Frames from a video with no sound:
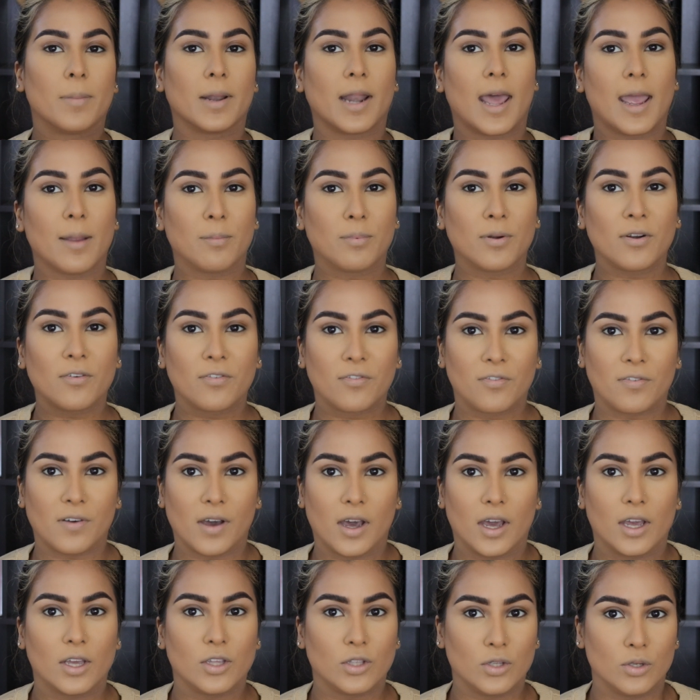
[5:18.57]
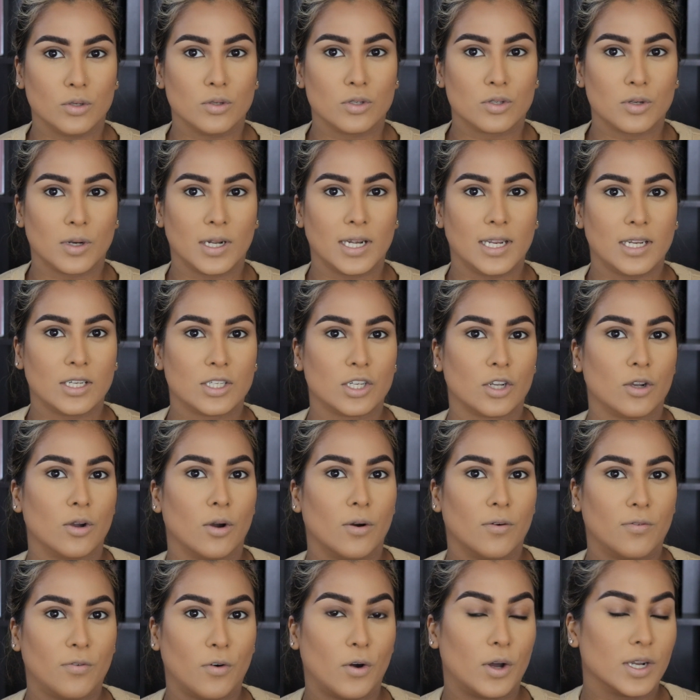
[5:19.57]
But I prefer usually to
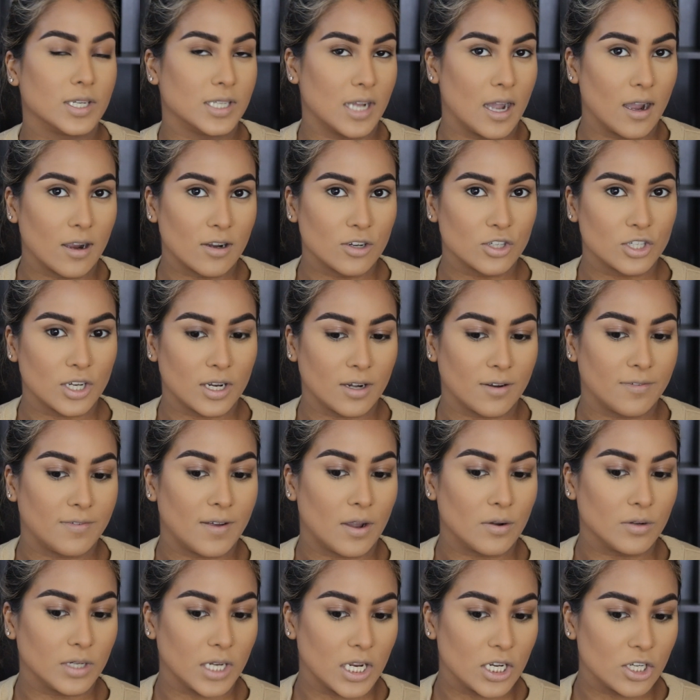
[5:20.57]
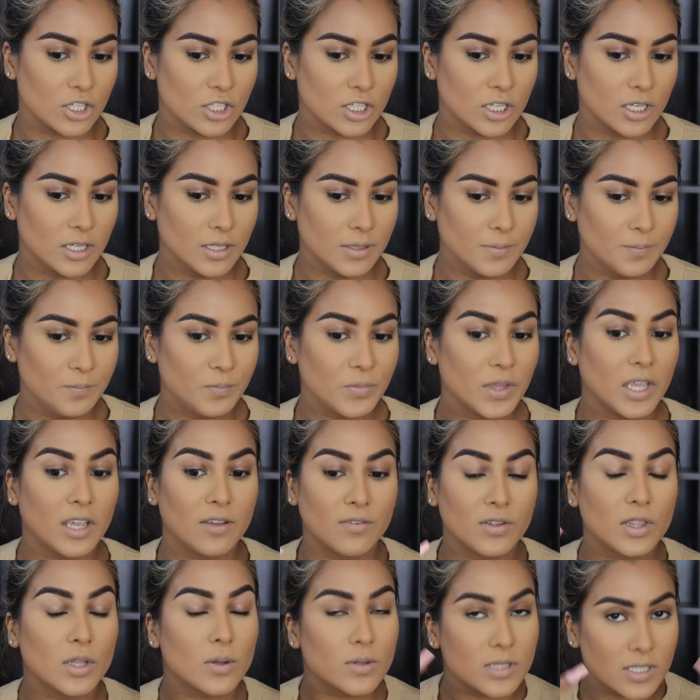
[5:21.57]
go for a darker shade of foundation.
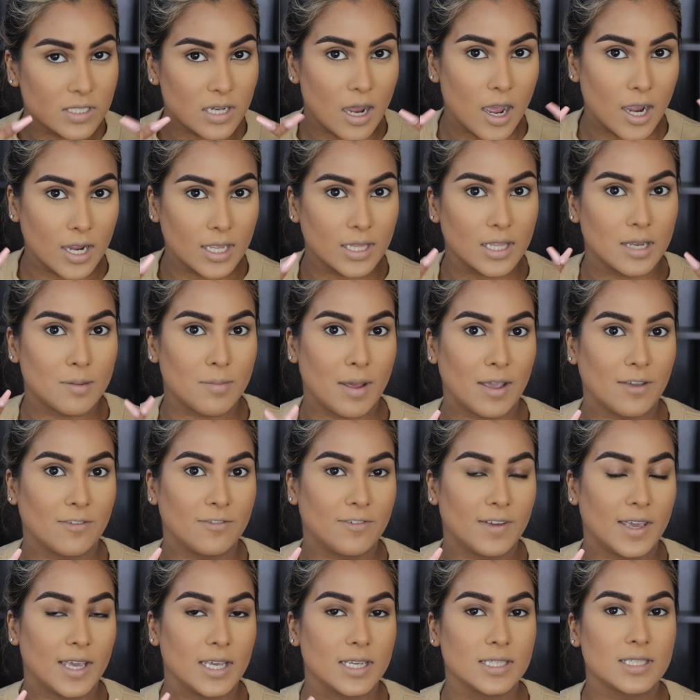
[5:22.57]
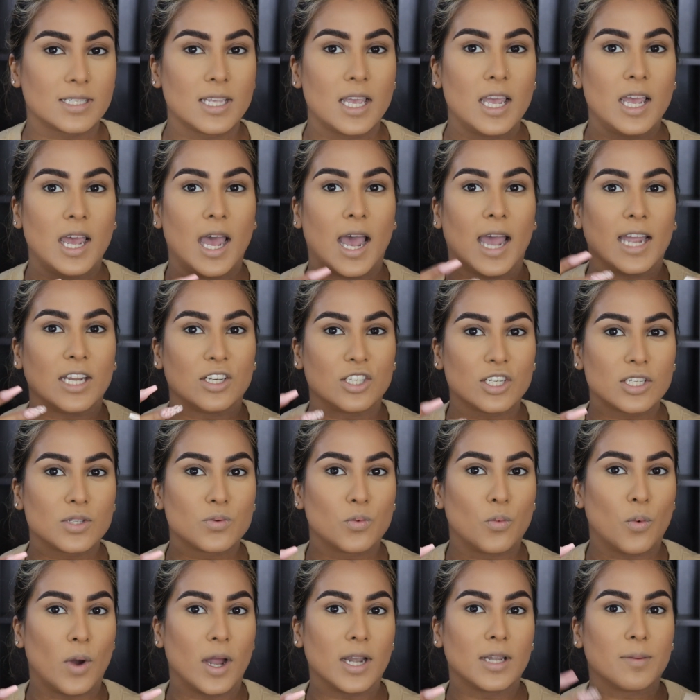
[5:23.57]
Even though it's darker than my face, I
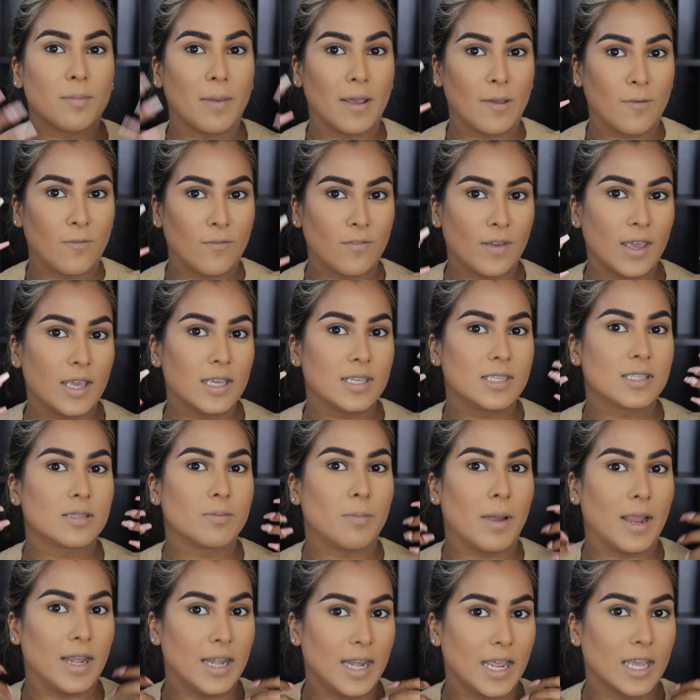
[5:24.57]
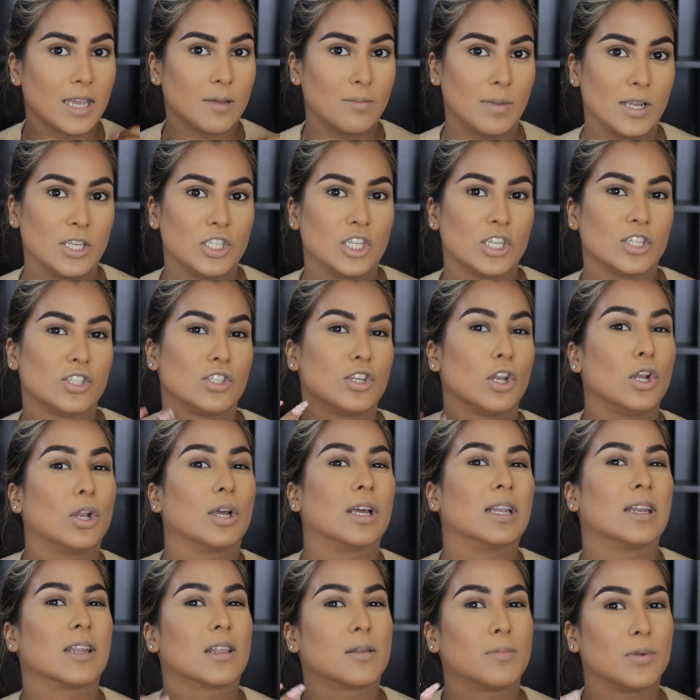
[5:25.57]
just want my face, my neck, and my chest to
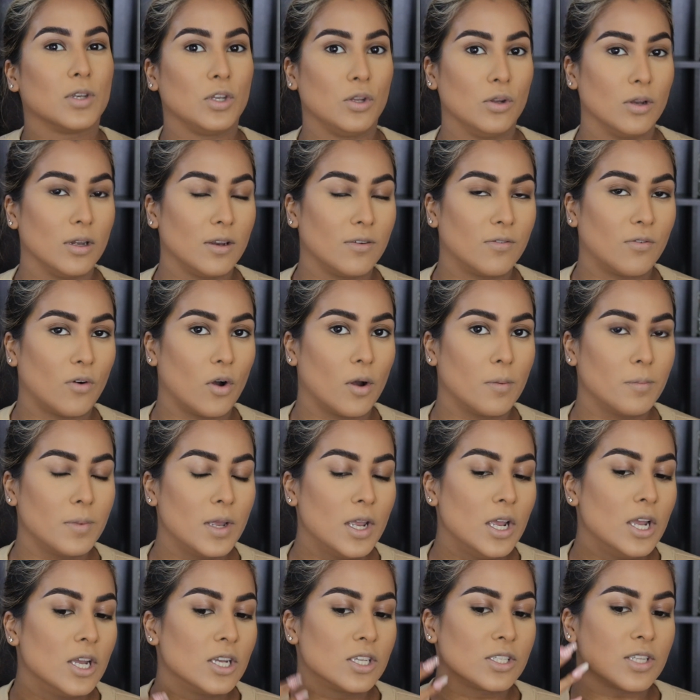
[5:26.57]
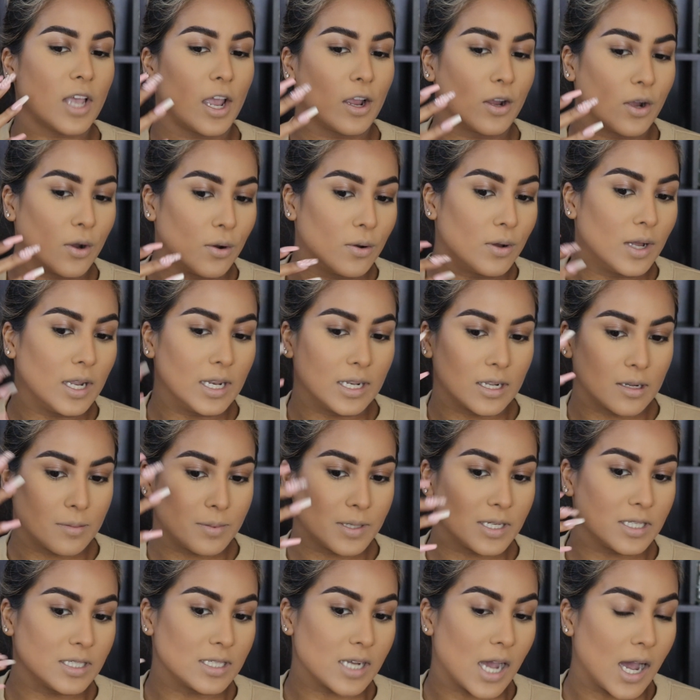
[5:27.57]
look a little bit uniform. So I go a
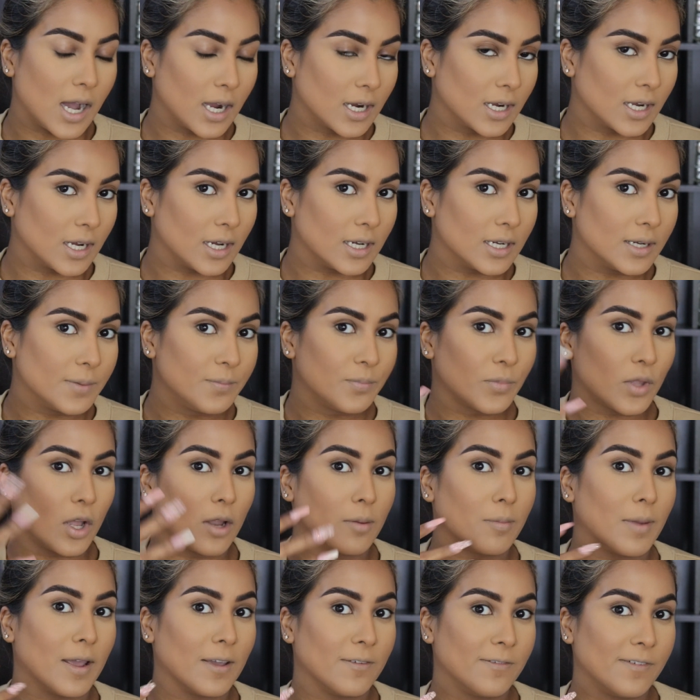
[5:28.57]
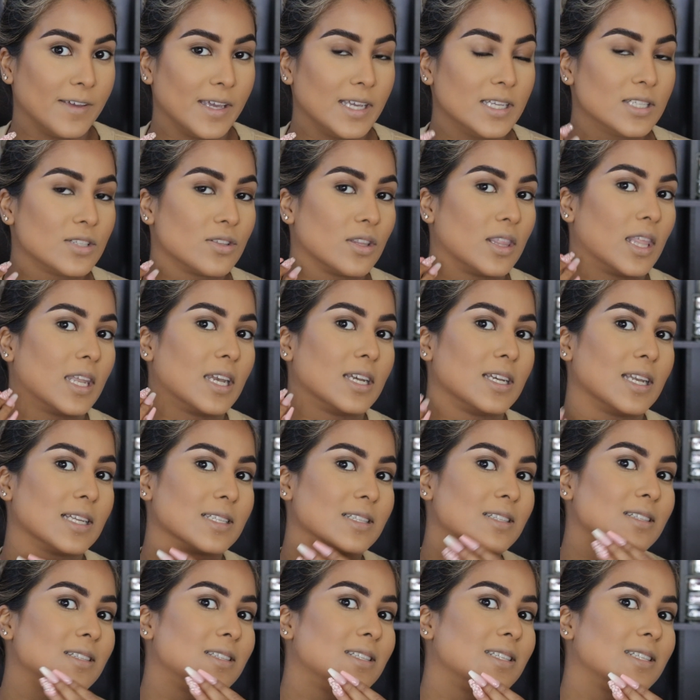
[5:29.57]
little bit darker on my face so that it
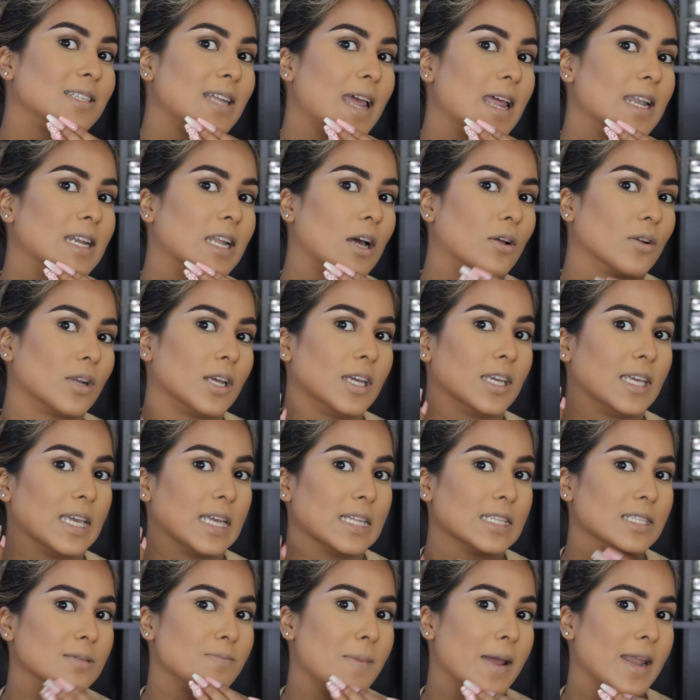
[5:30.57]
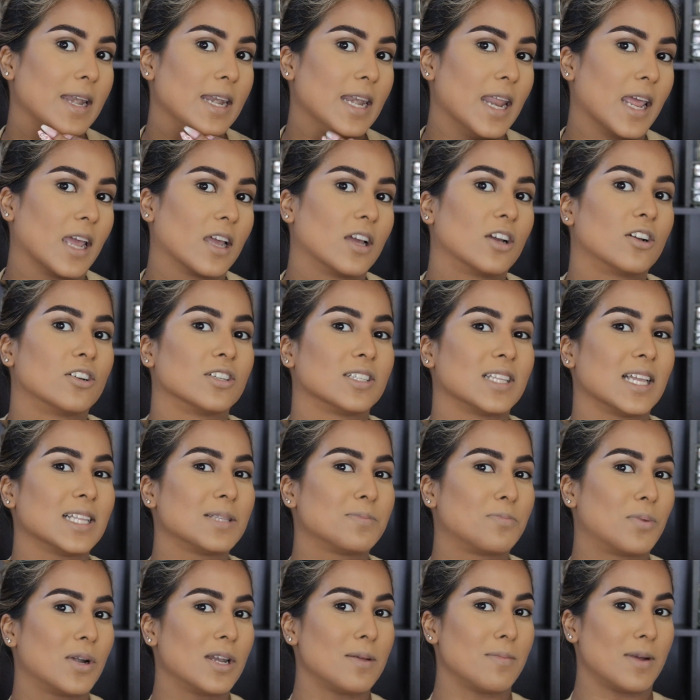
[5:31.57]
doesn't stand out against my neck, because
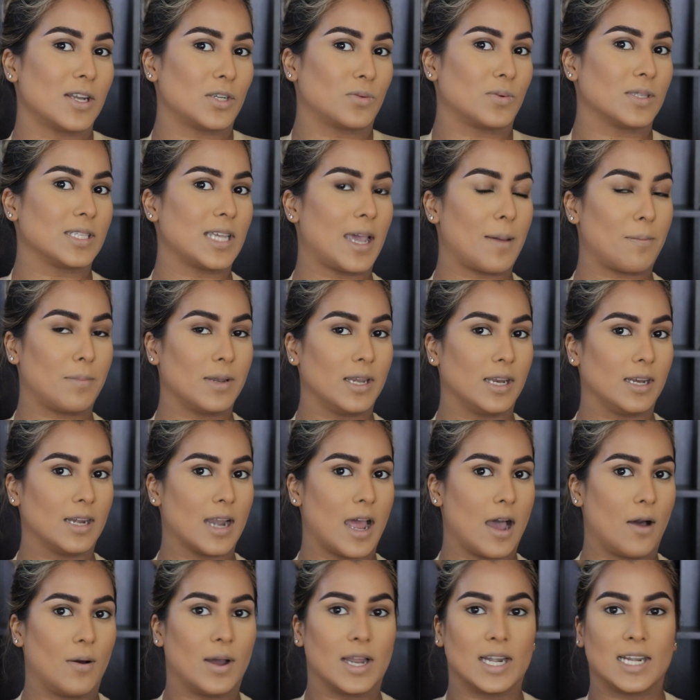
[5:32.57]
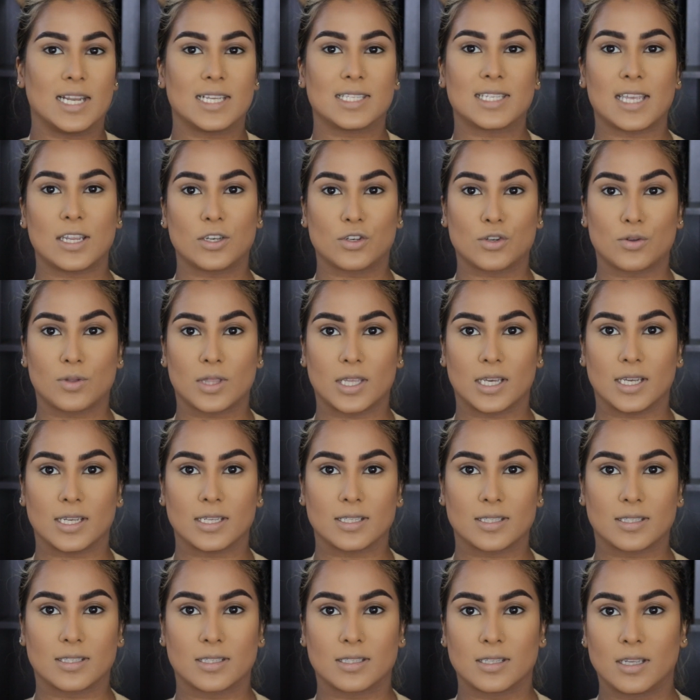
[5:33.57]
that's pretty much what's happening now. Unless I do
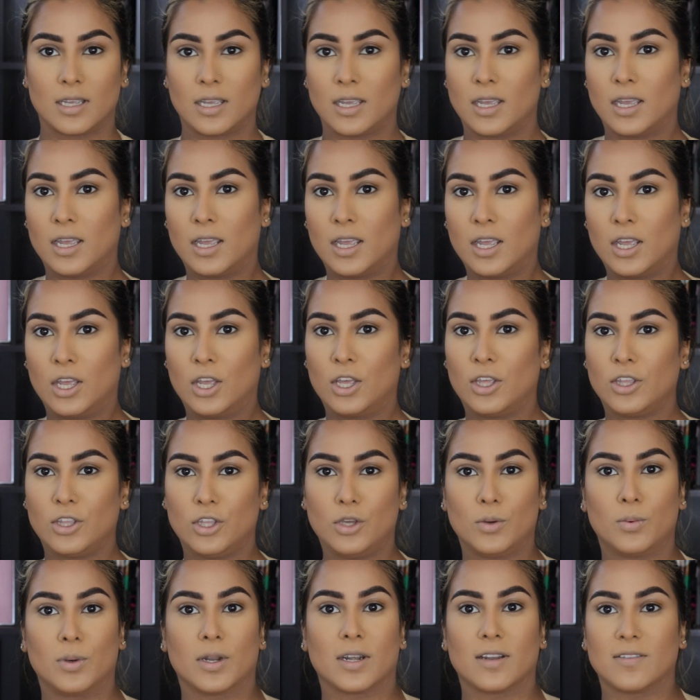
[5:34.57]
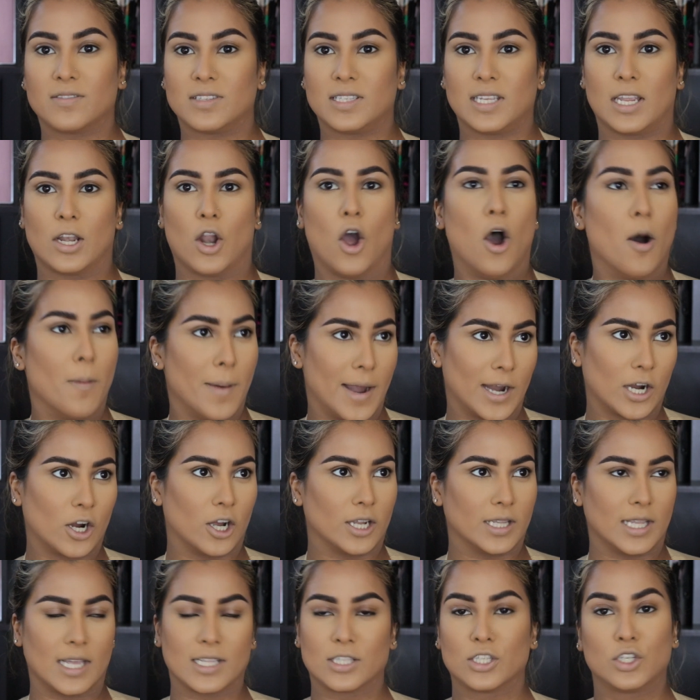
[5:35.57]
this, you would have said, oh my
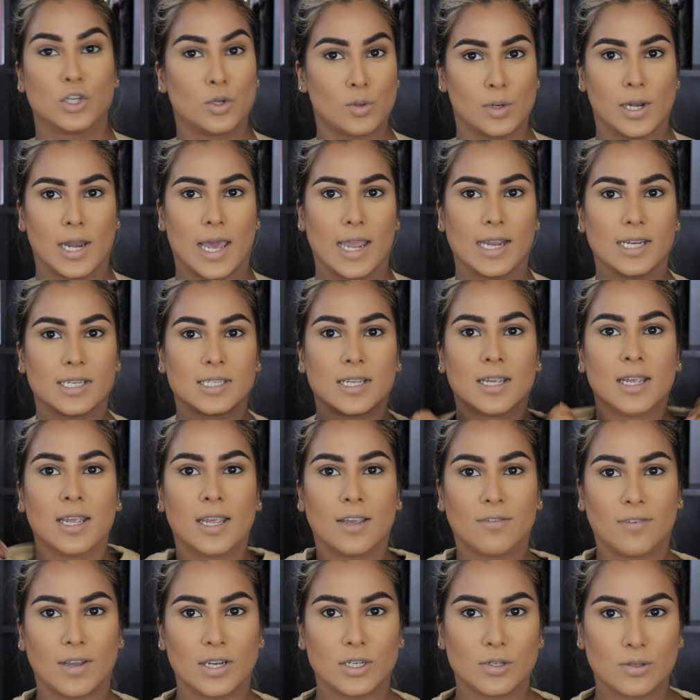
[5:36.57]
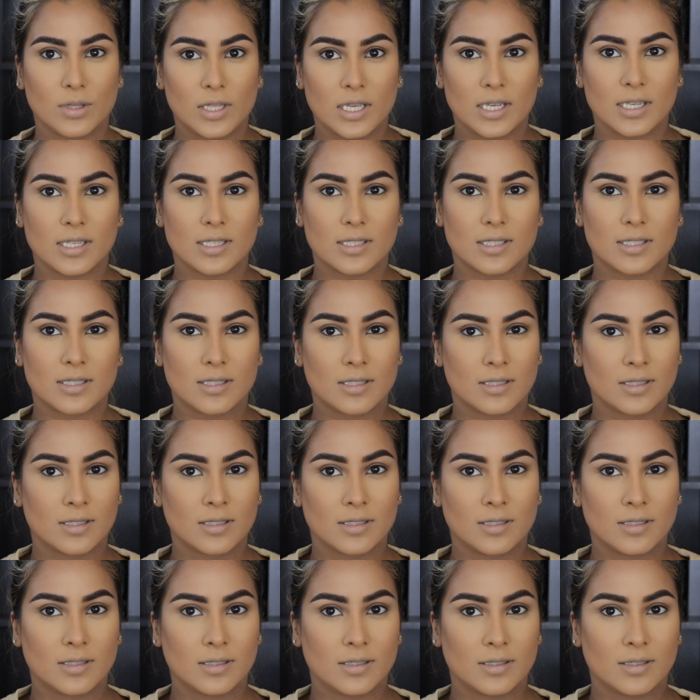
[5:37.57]
god, that's too light. If I do this,